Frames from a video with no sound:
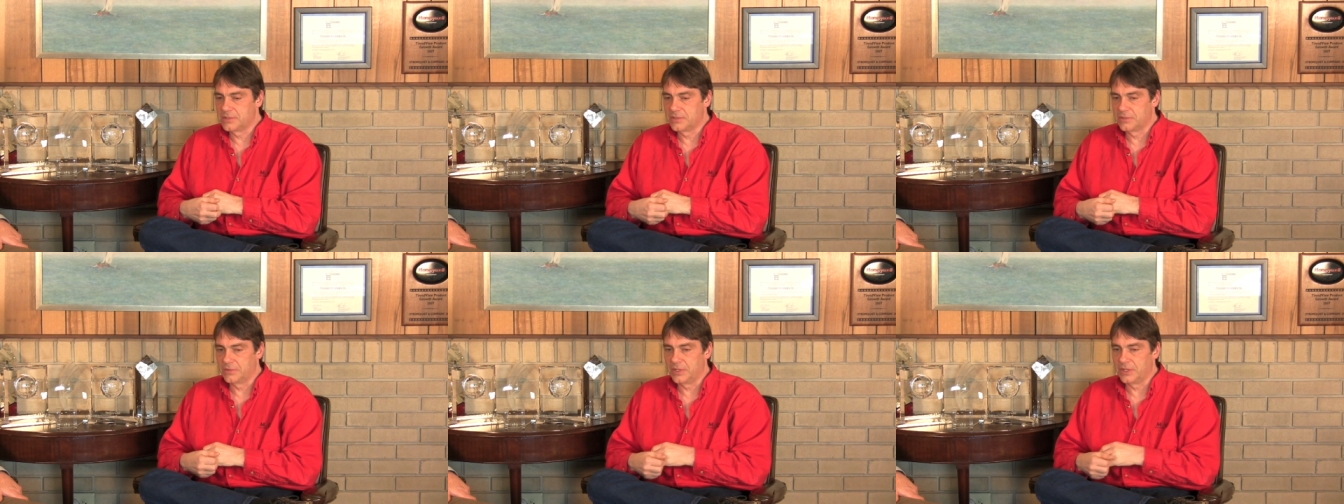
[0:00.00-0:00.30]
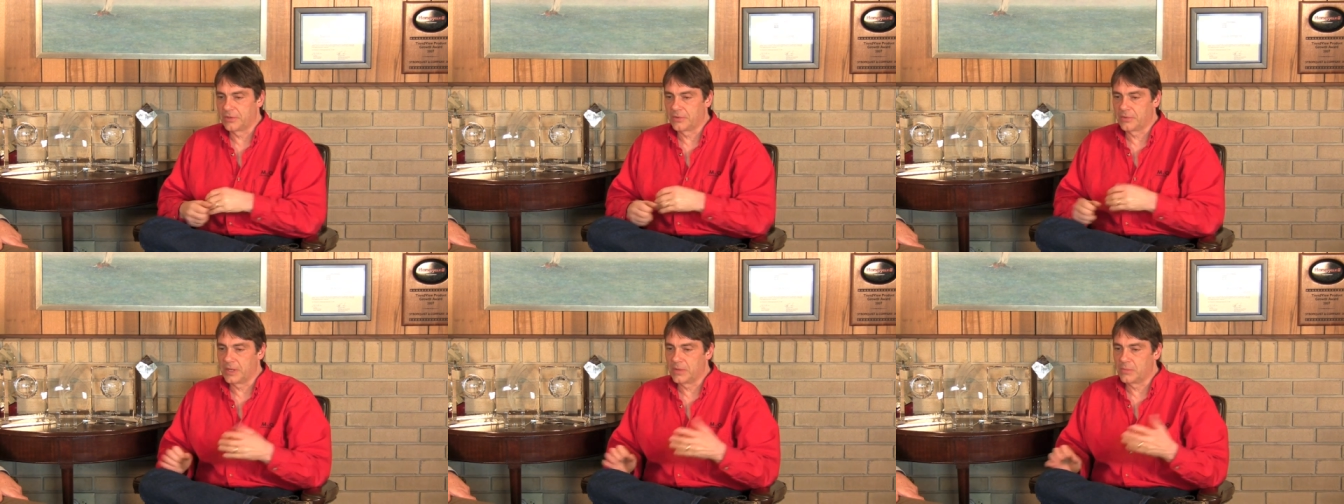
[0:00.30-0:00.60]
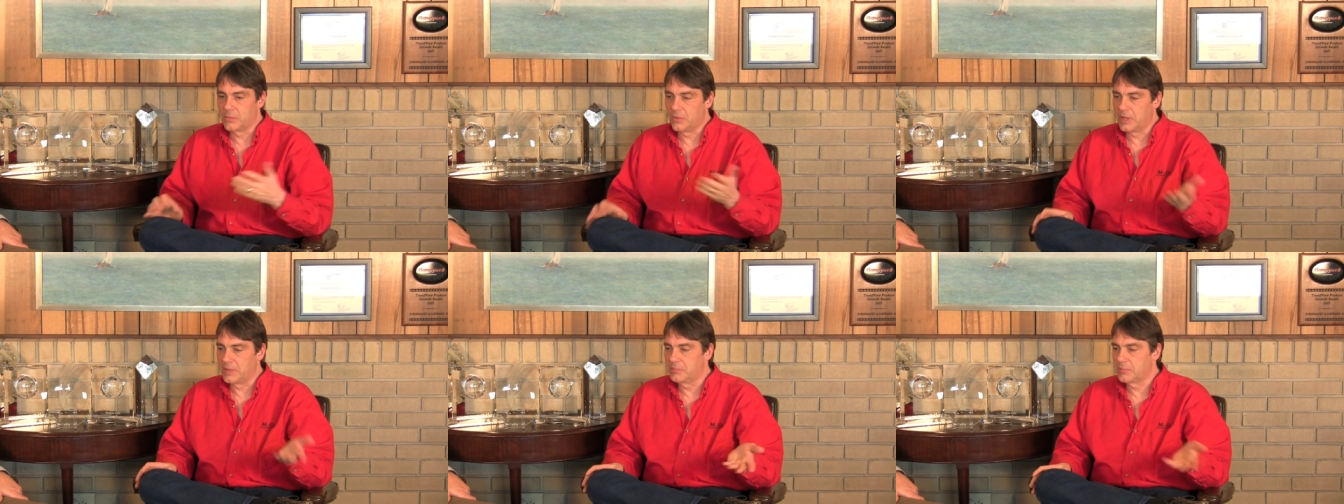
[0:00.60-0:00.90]
to integrate
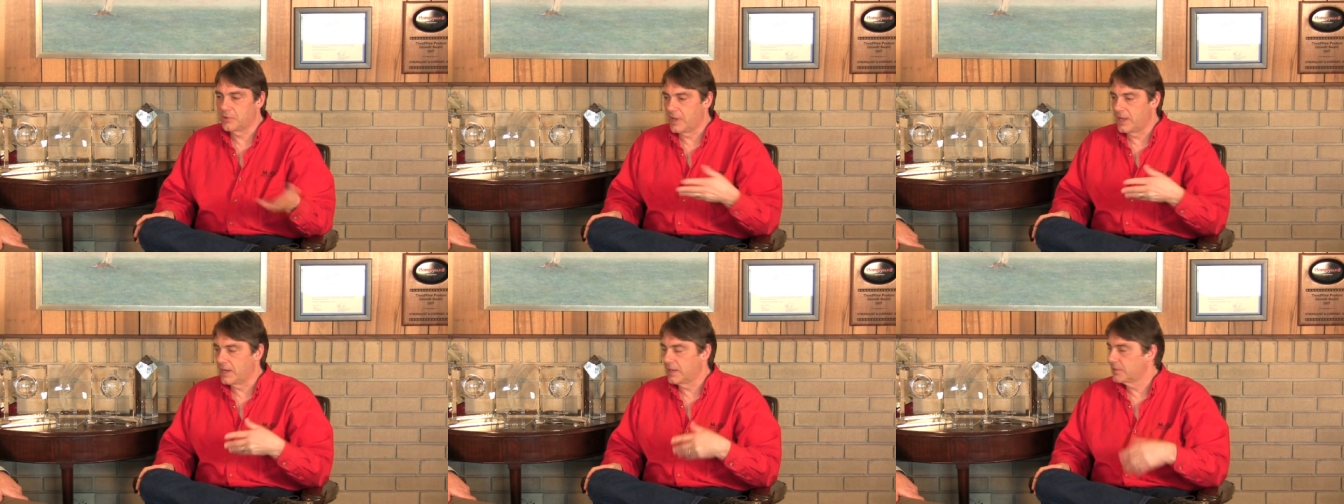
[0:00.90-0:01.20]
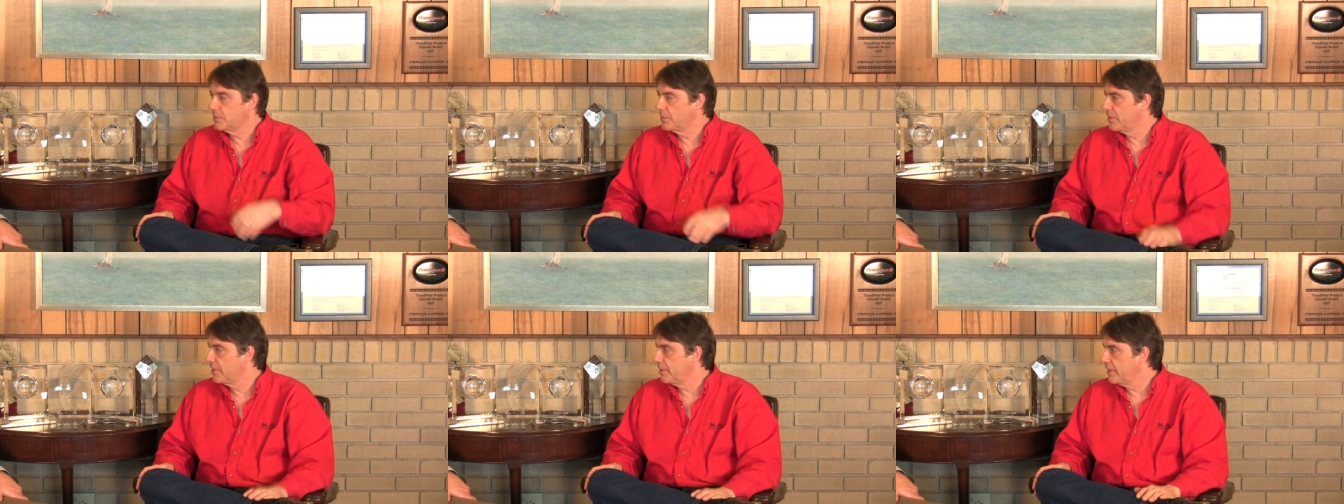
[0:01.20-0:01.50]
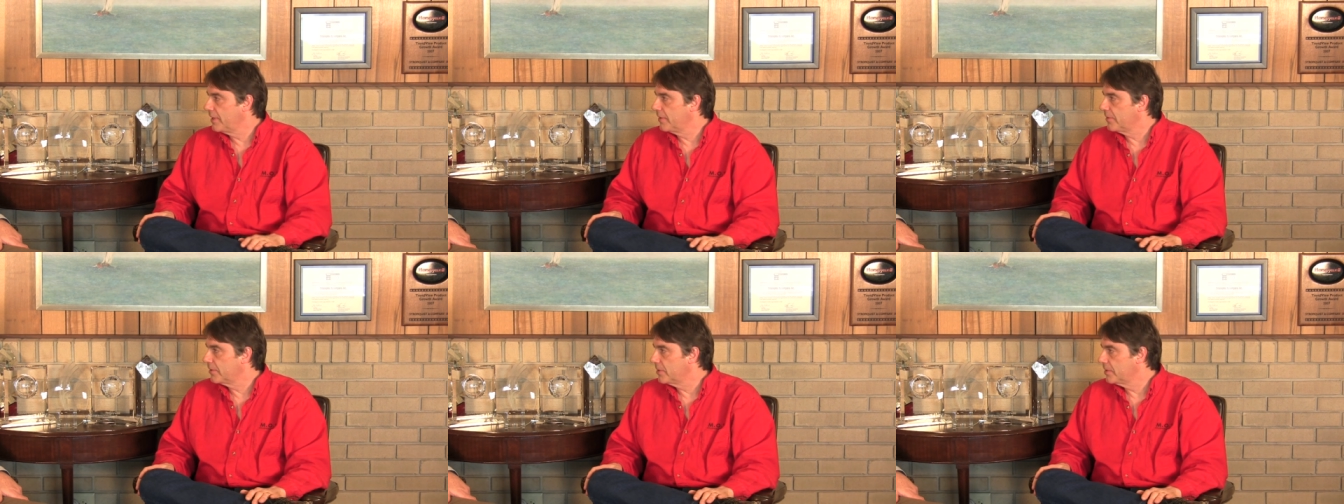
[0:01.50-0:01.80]
one product with
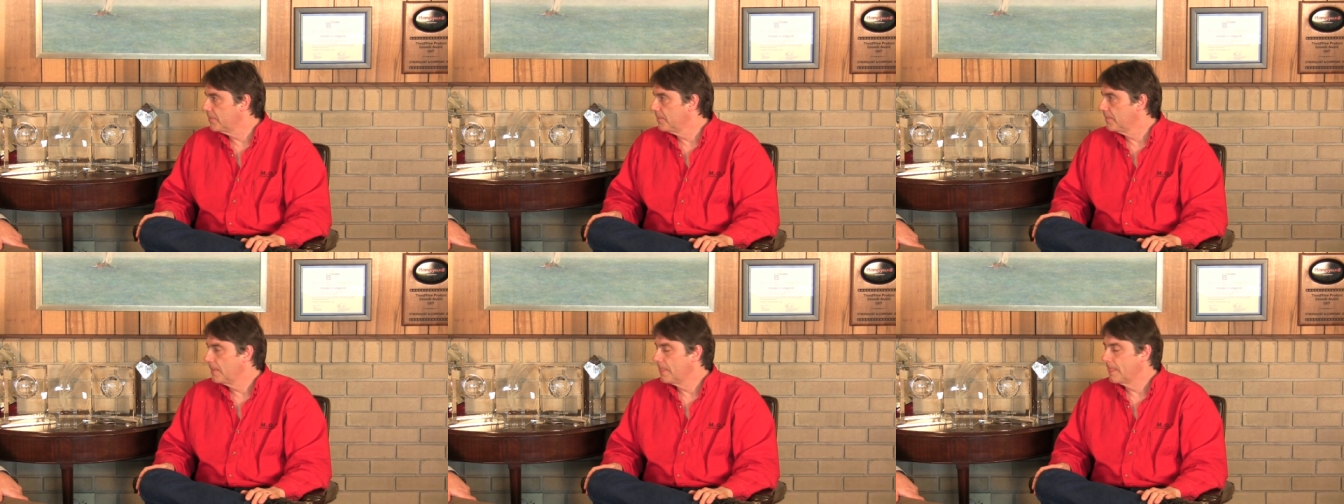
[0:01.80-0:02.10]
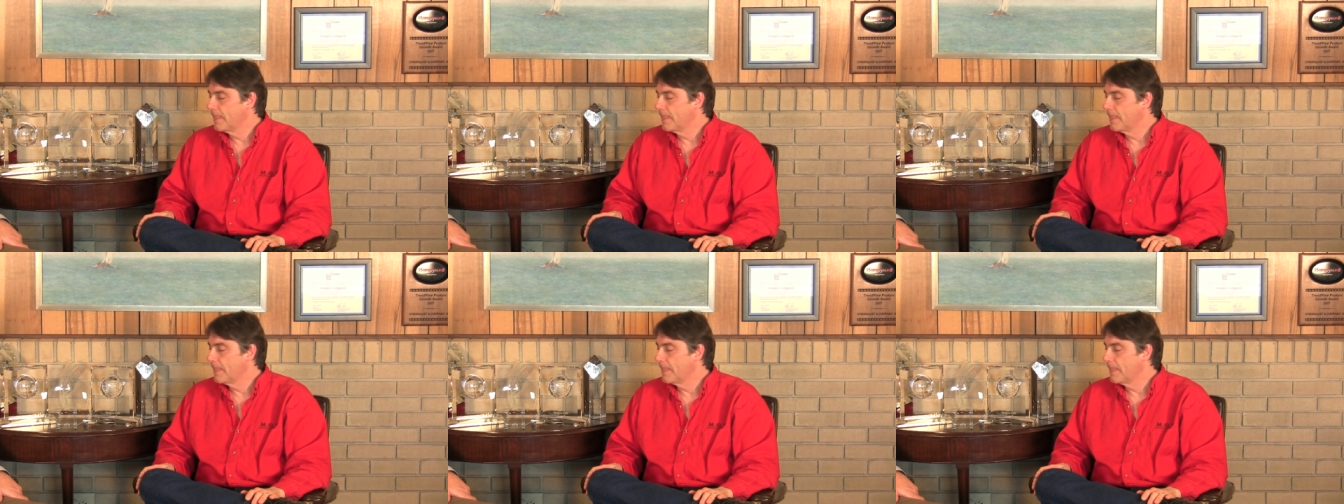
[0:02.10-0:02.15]
another.